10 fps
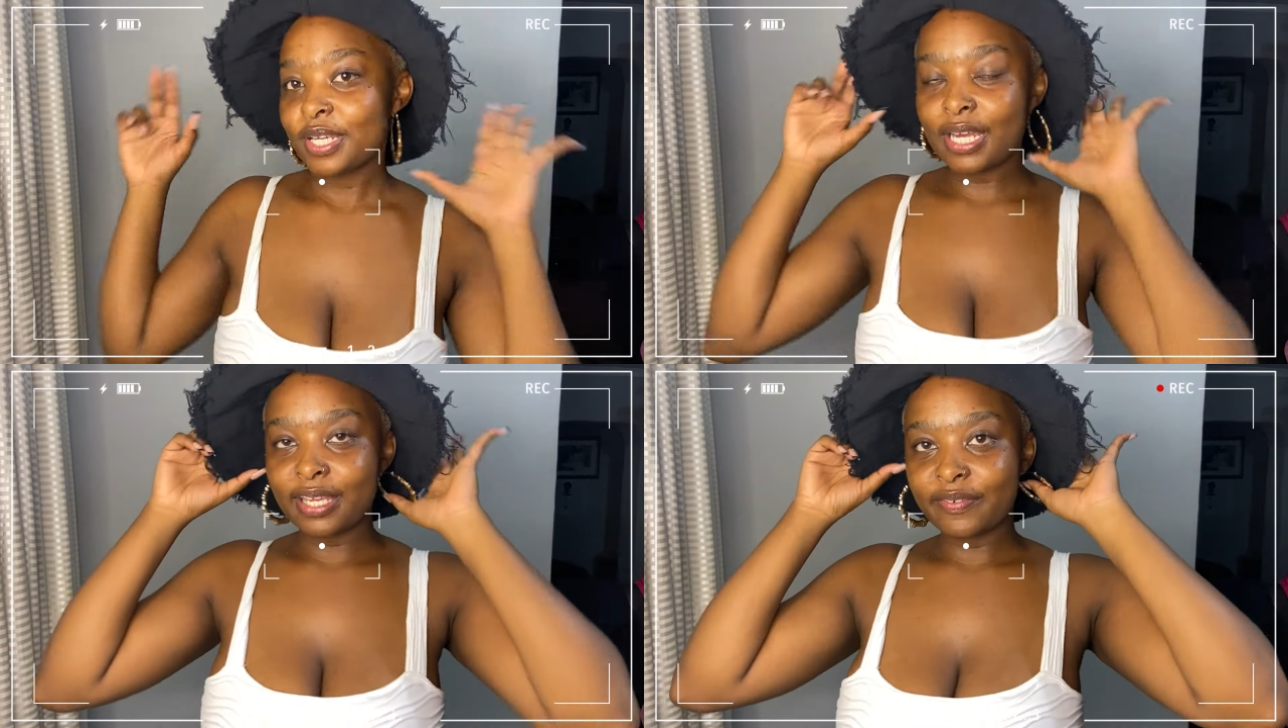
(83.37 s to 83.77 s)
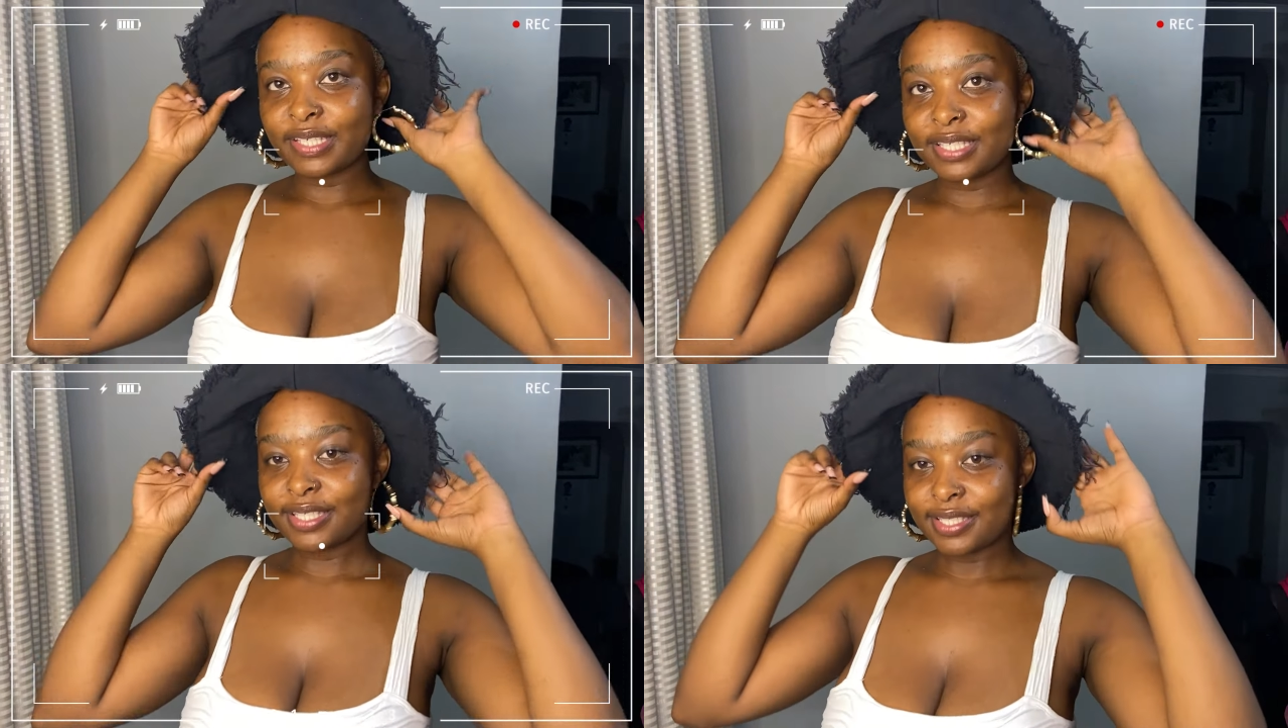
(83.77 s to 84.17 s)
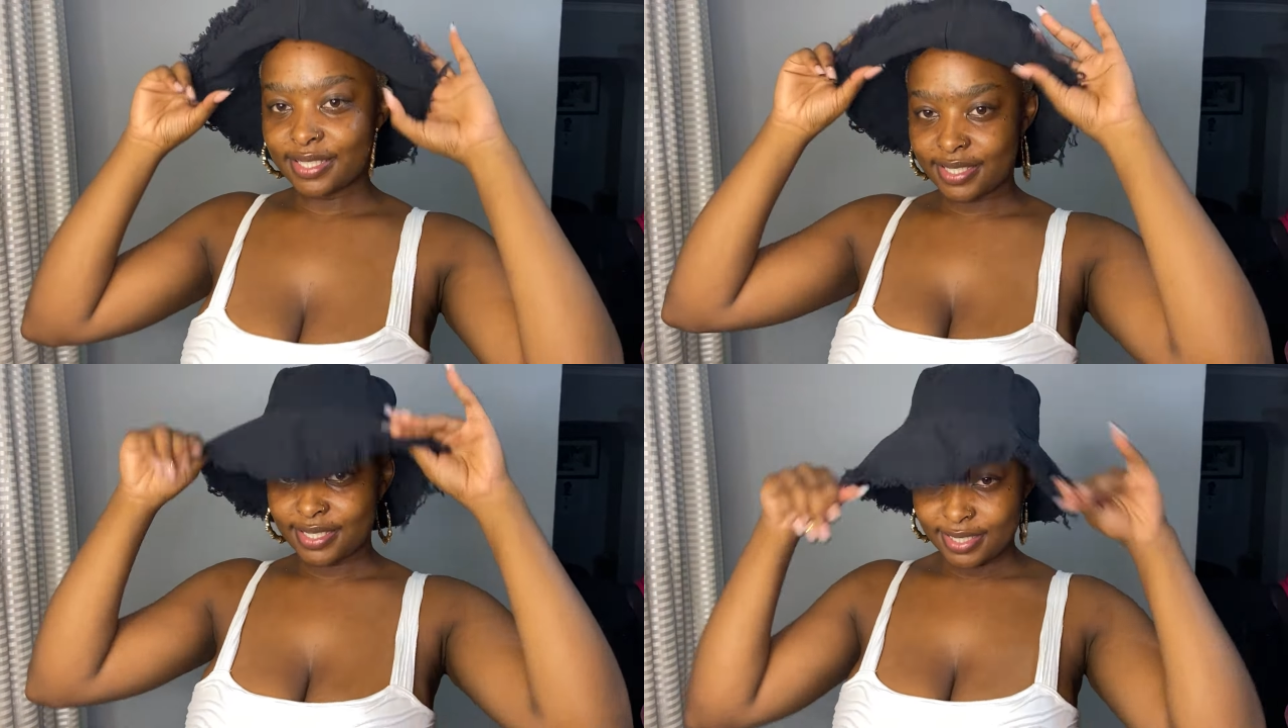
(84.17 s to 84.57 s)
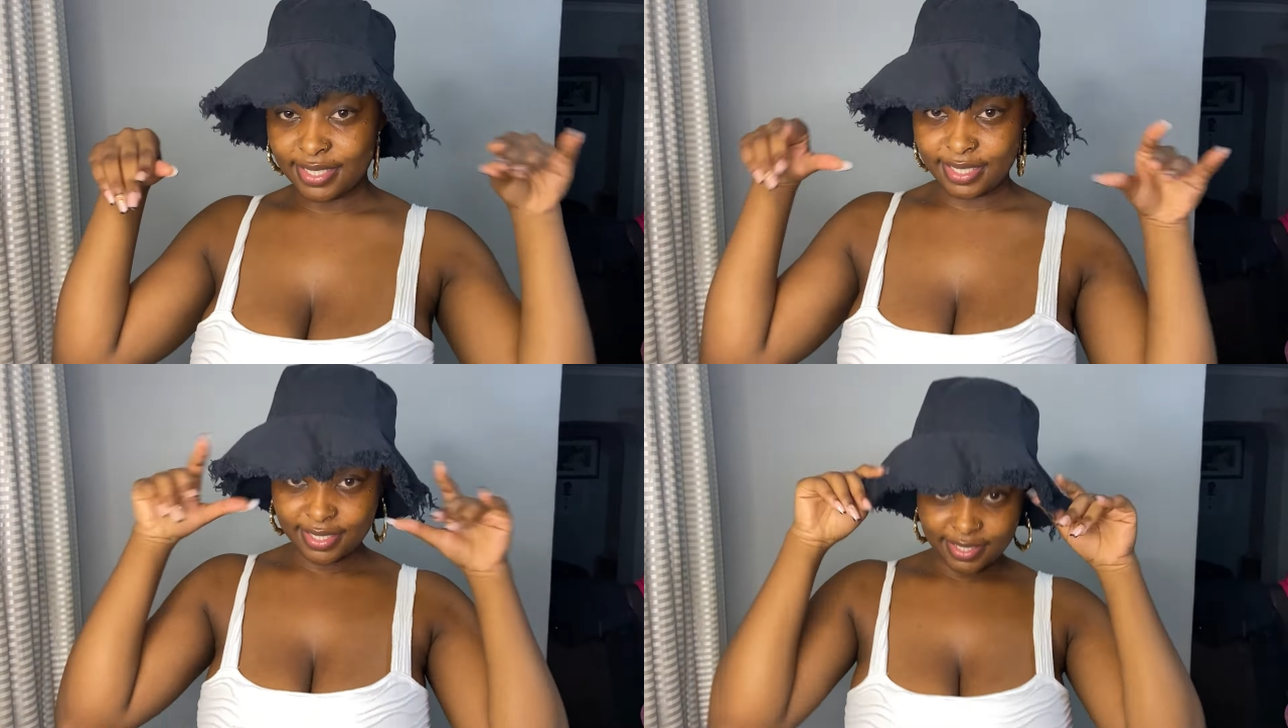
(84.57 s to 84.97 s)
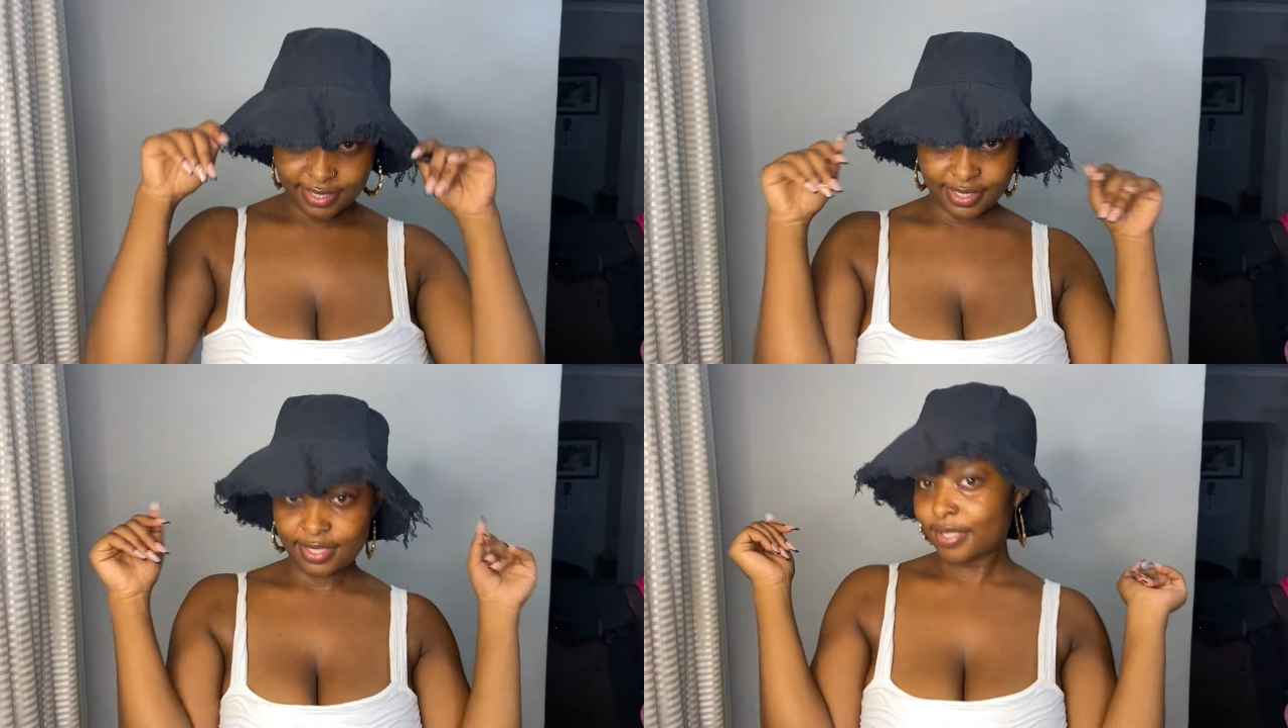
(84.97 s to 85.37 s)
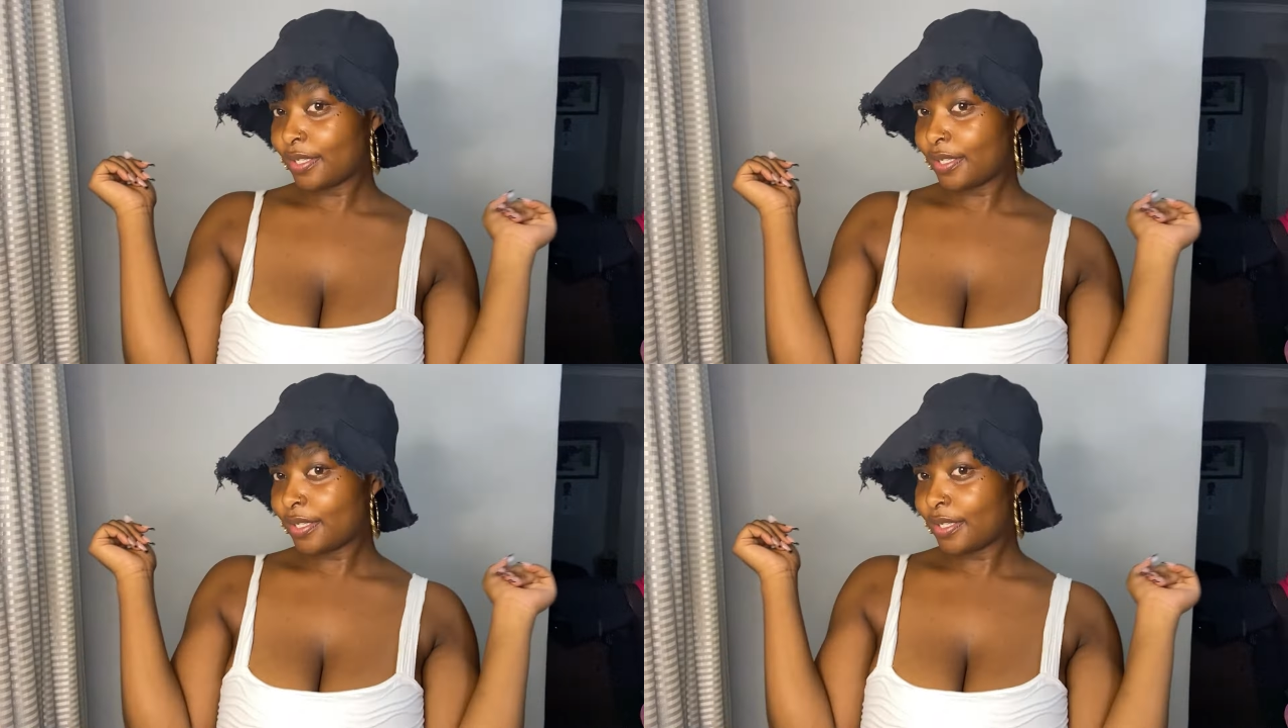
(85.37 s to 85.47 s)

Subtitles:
I love it. Like,